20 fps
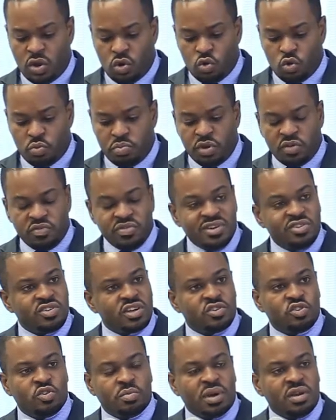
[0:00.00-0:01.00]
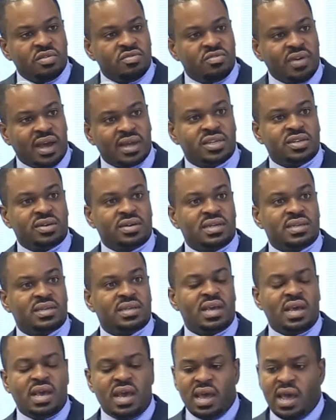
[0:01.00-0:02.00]
would be of interest to manufacturers.
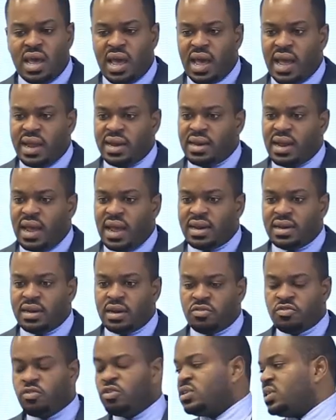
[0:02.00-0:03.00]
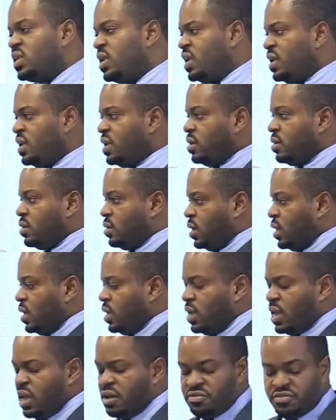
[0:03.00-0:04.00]
And of course, the
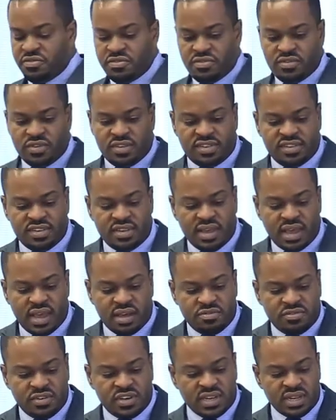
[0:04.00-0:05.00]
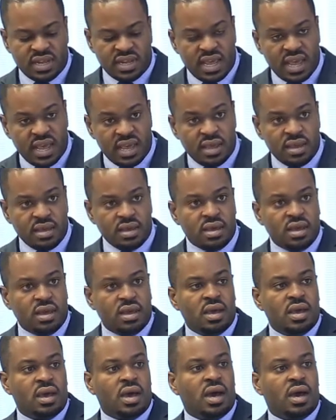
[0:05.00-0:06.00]
AfCFTA,
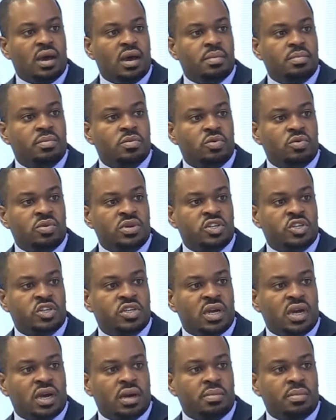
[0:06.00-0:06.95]
which